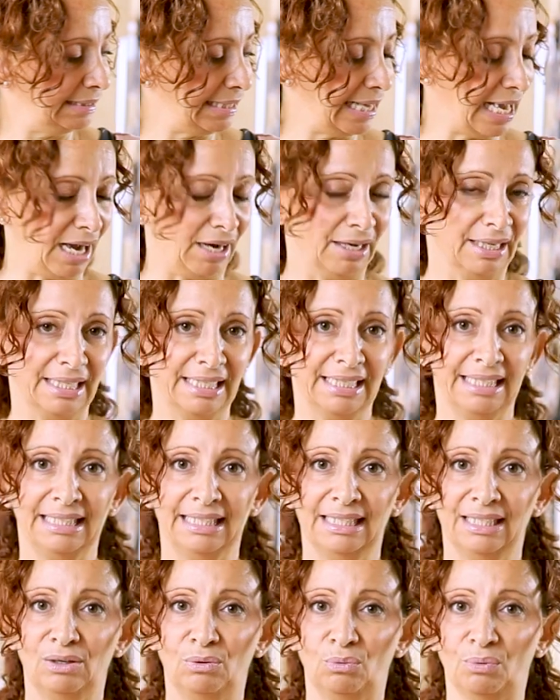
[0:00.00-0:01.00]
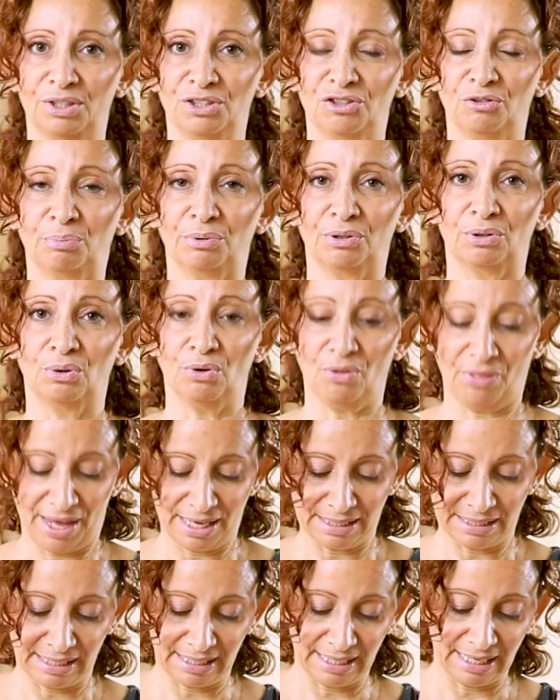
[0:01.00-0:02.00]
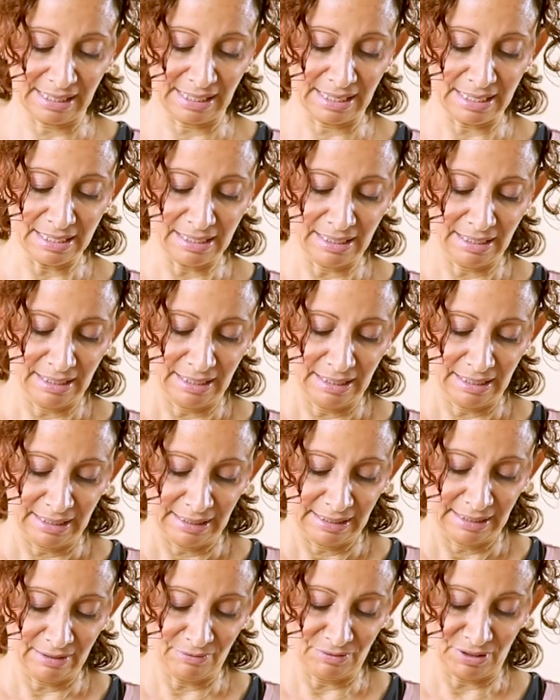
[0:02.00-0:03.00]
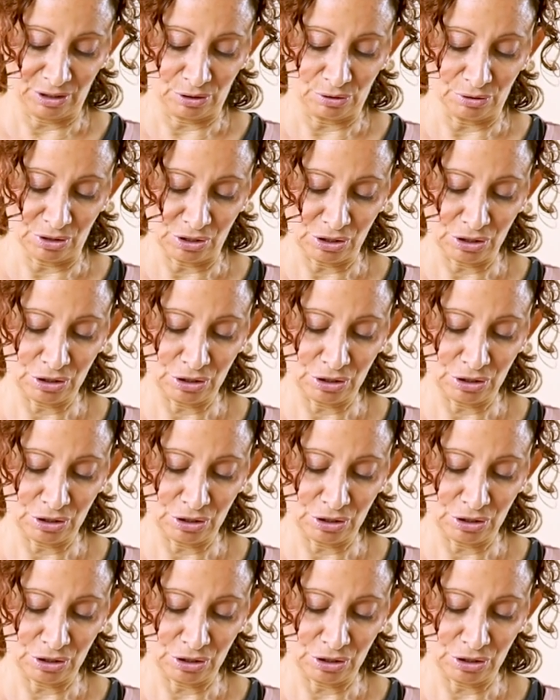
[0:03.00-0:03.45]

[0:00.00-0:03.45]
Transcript: Now, once you put all that together, give it a good